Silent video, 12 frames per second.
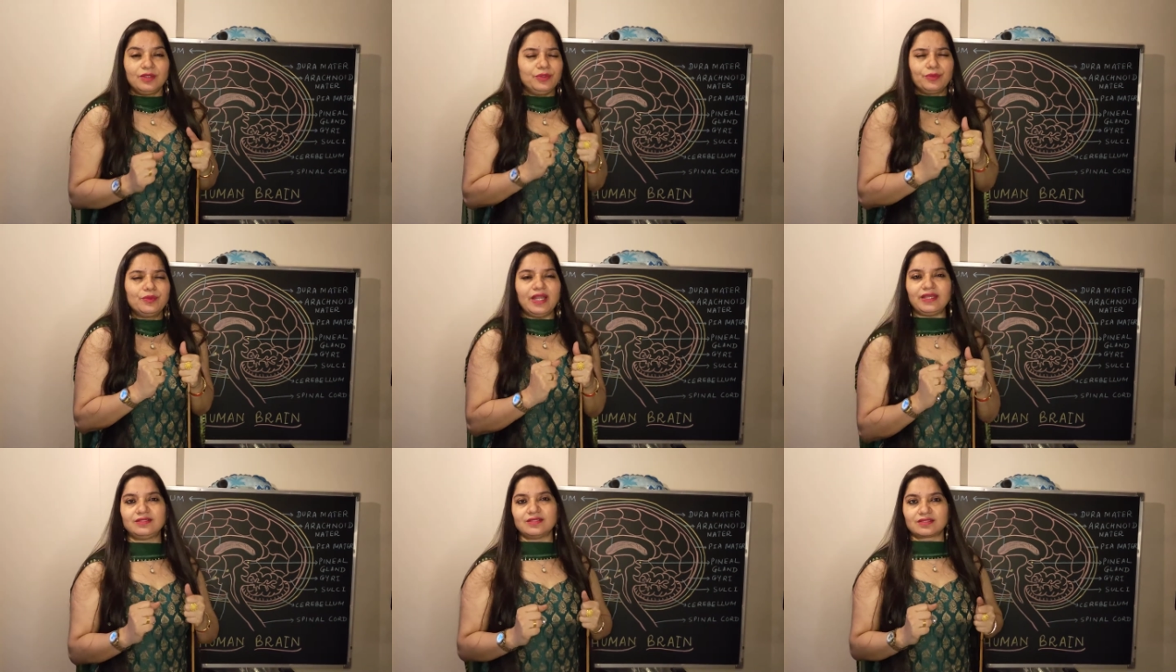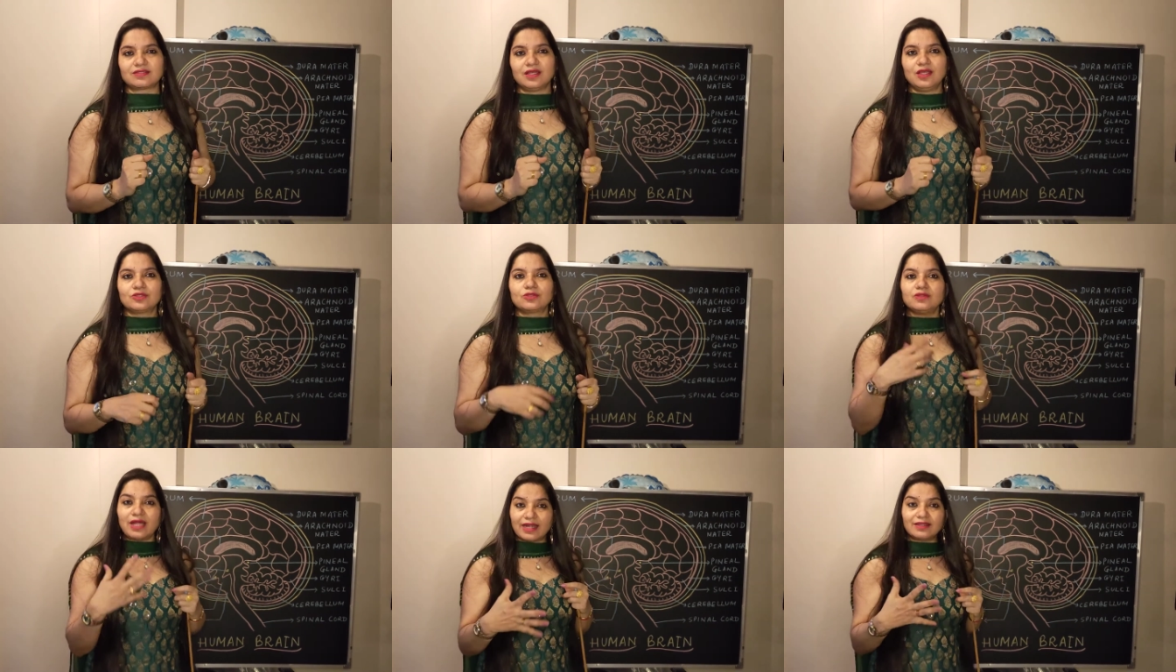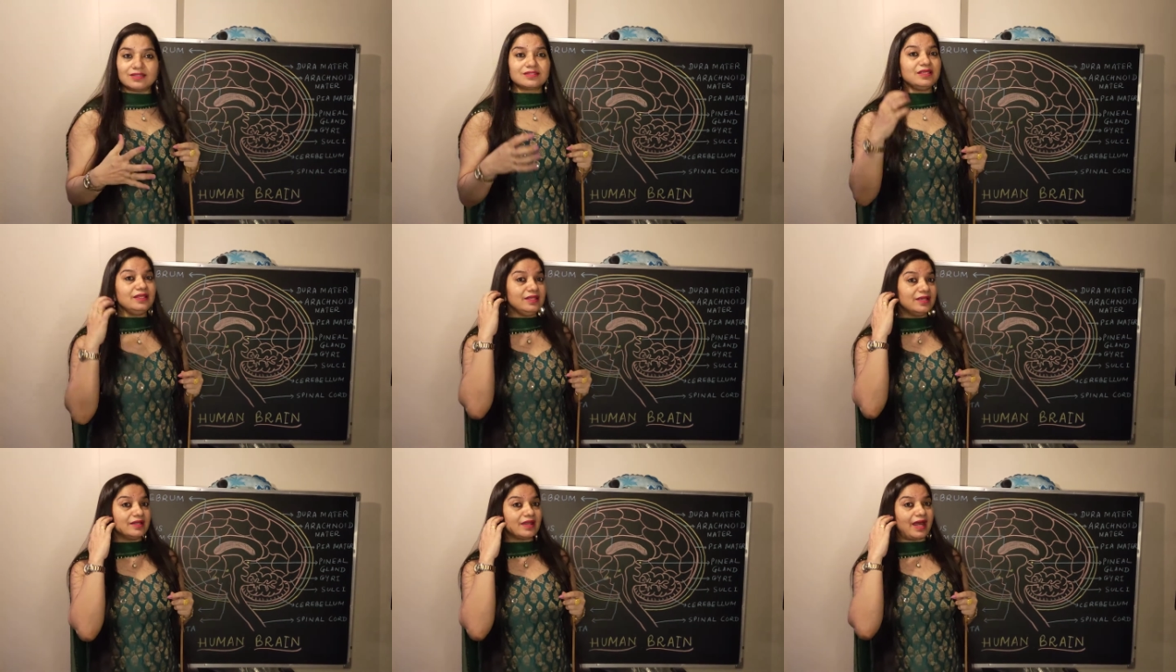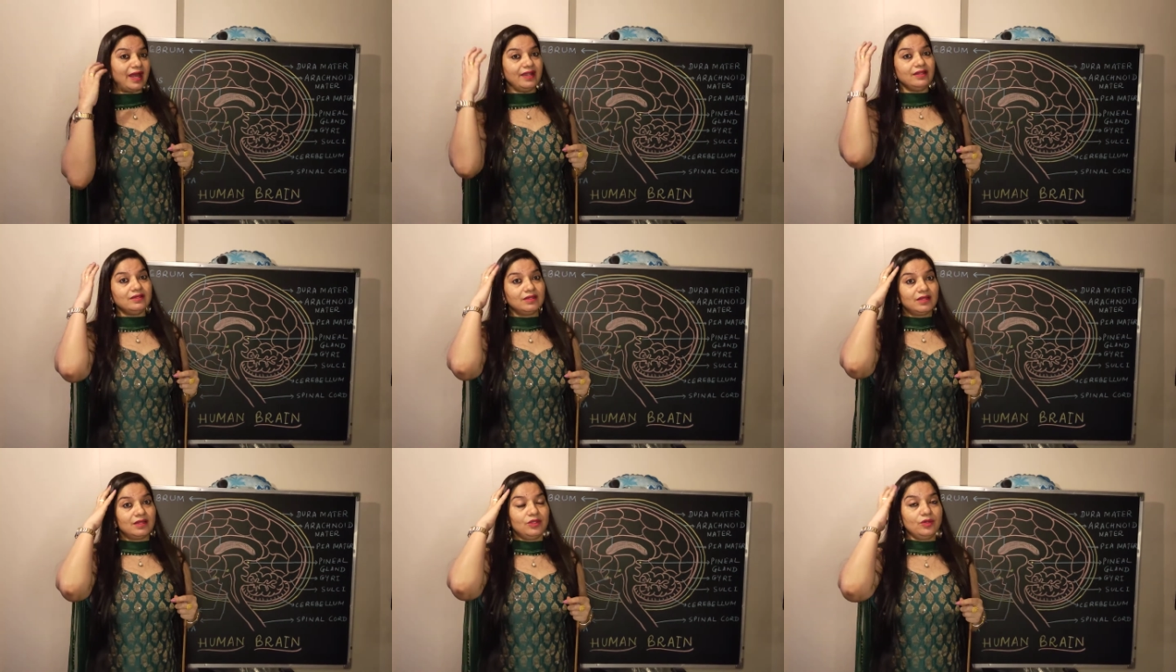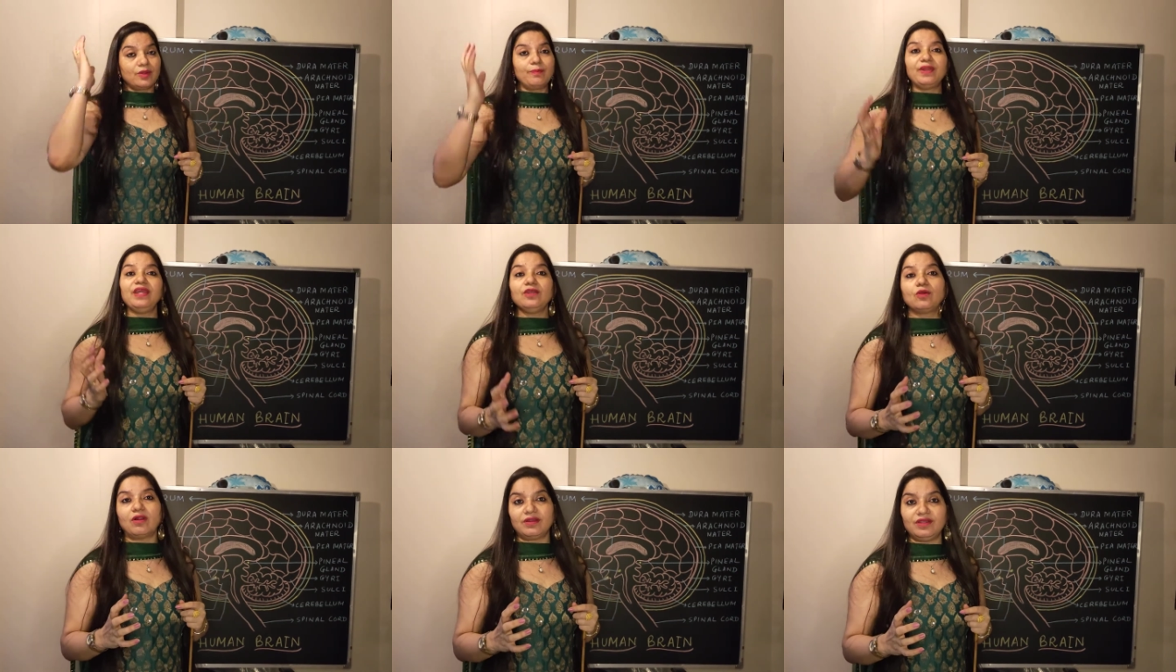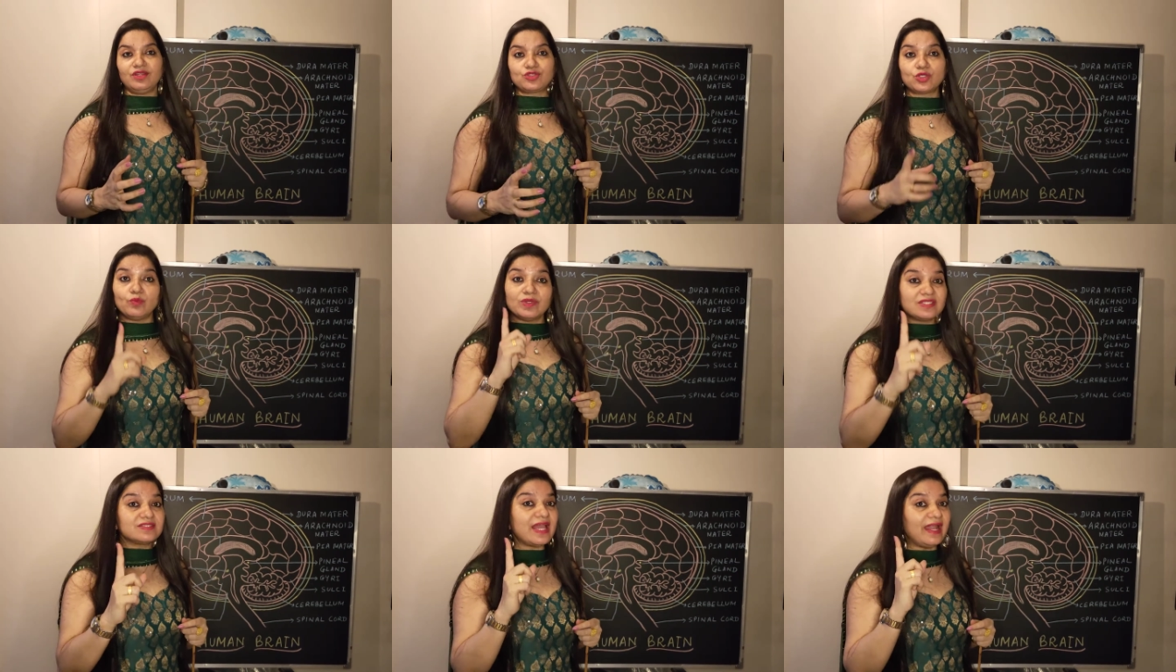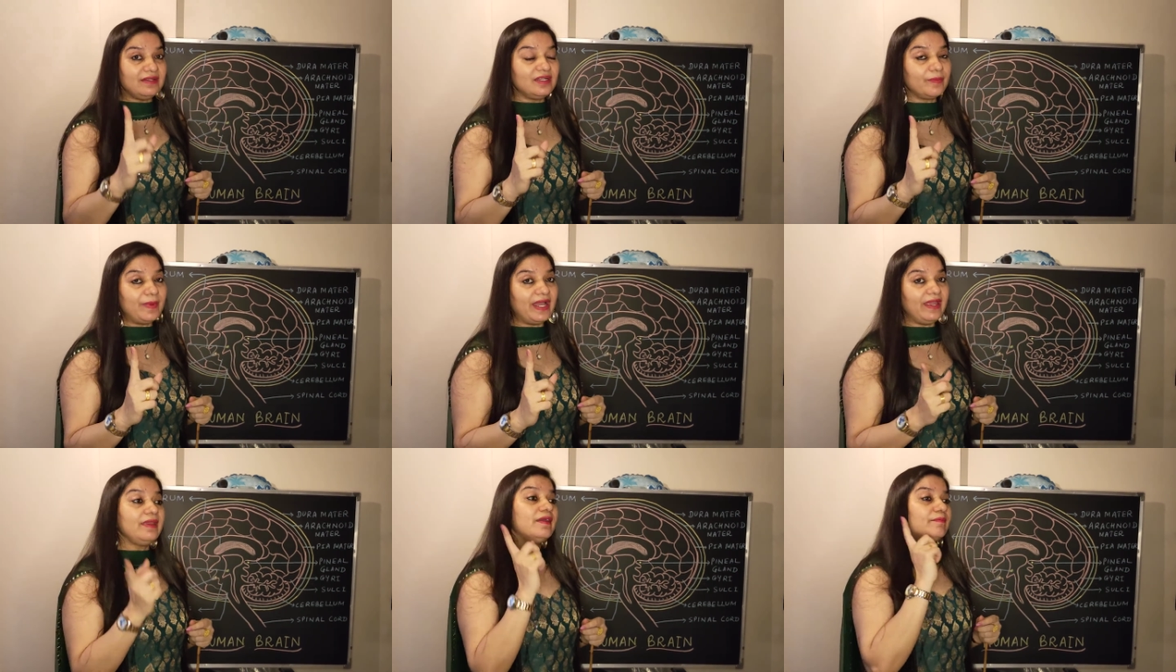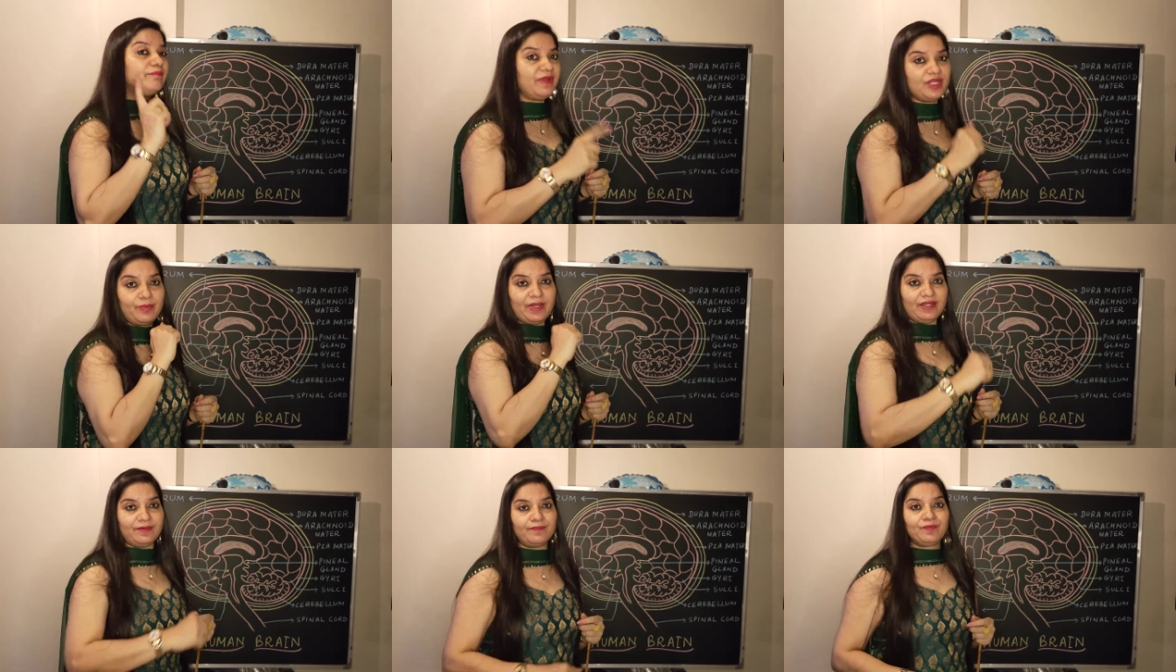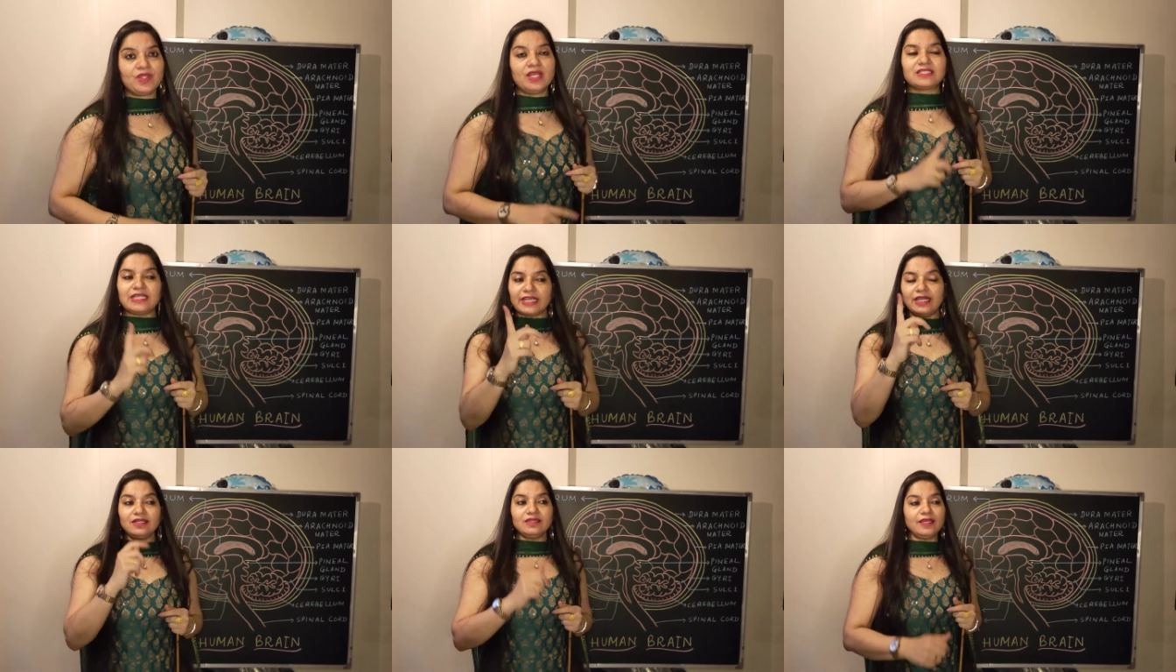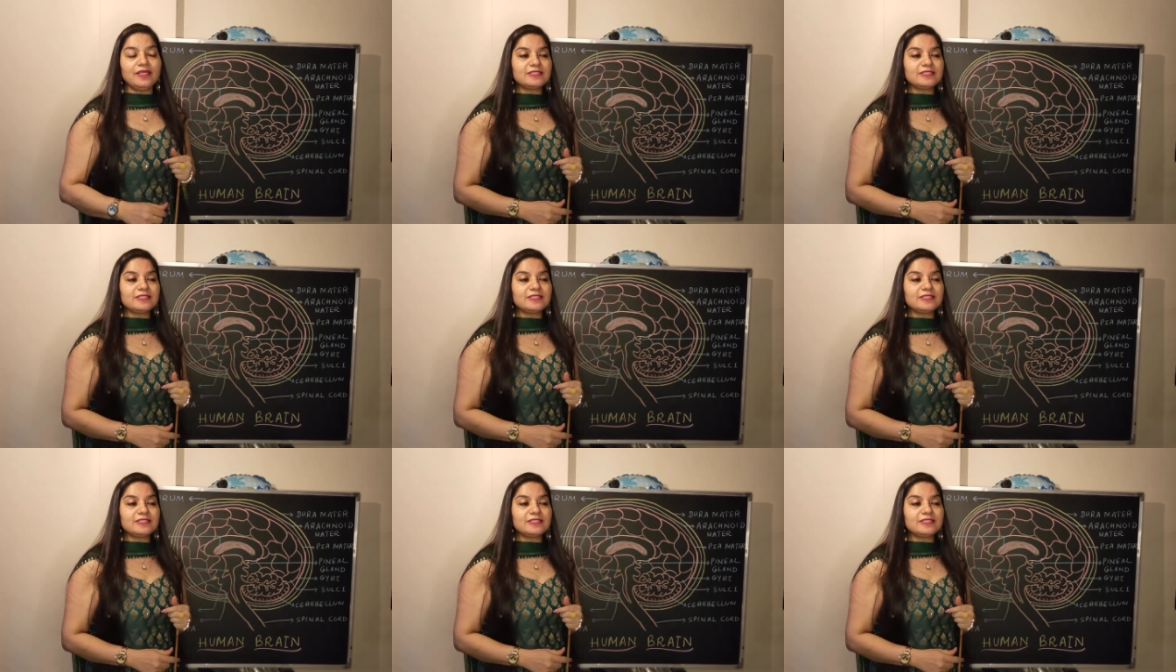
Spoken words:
You do like this. So that is ear and your brain coordination, which is handled by midbrain. Second